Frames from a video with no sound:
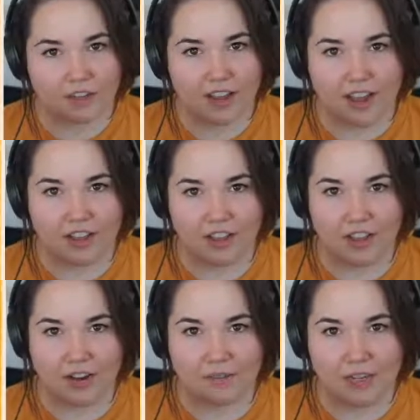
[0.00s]
at a
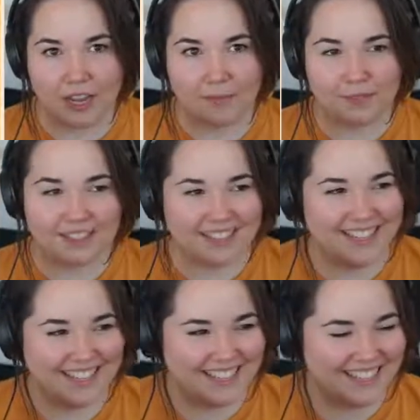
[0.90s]
lot of times,
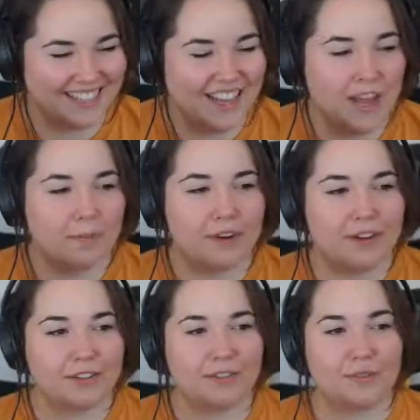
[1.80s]
but I
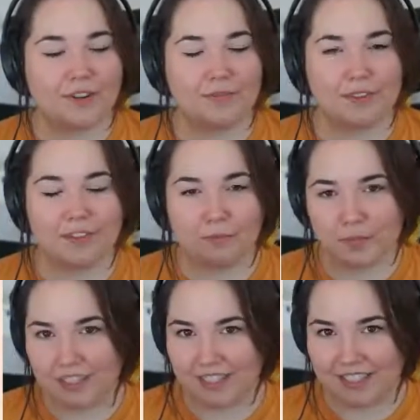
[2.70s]
also want to feel
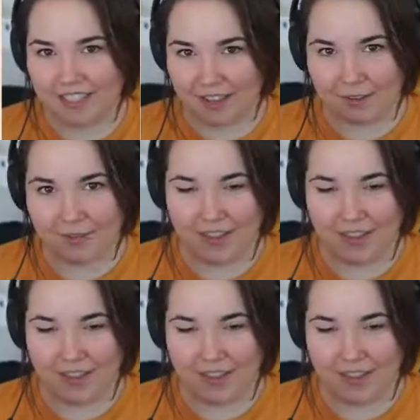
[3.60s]
completely safe.